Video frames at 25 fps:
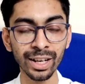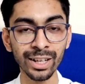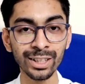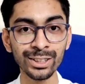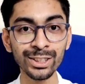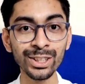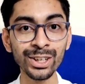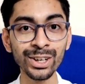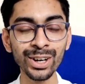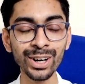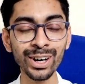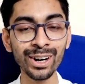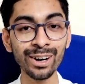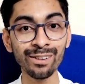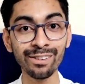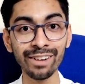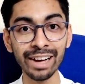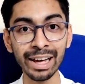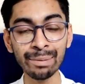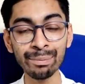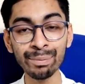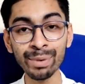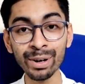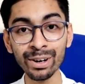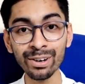So uh,
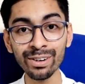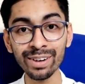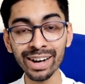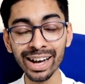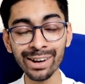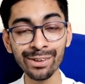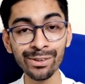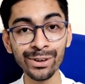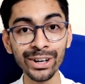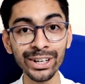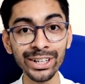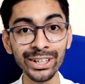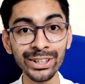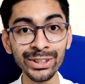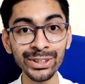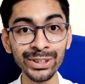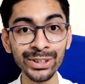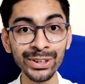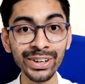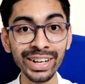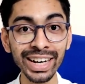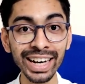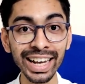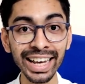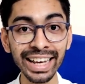Vaibhav, I want to
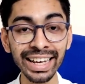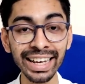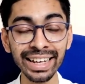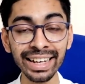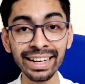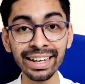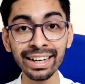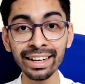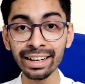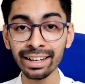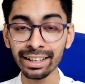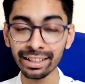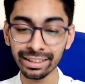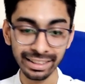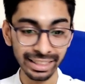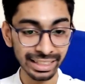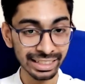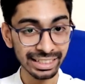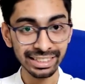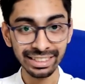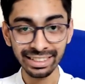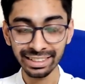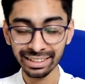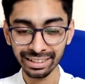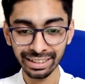know, like,
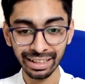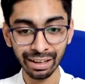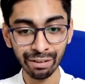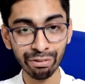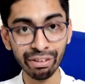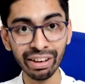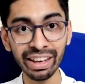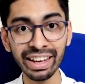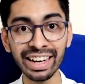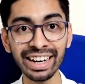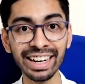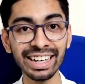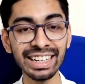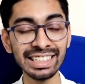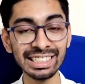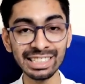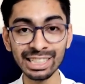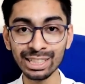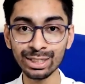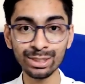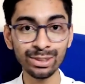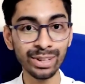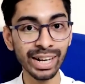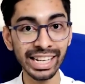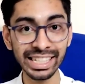this difficult
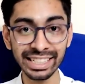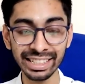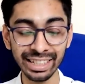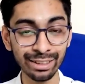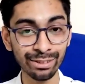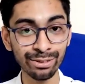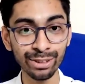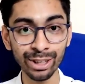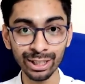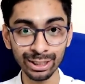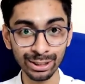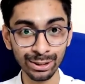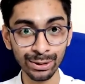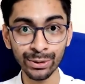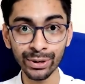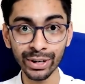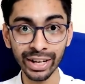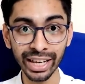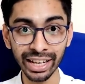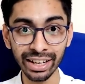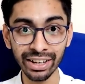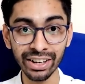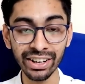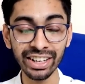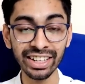situation was
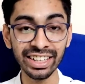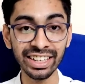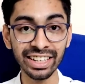going on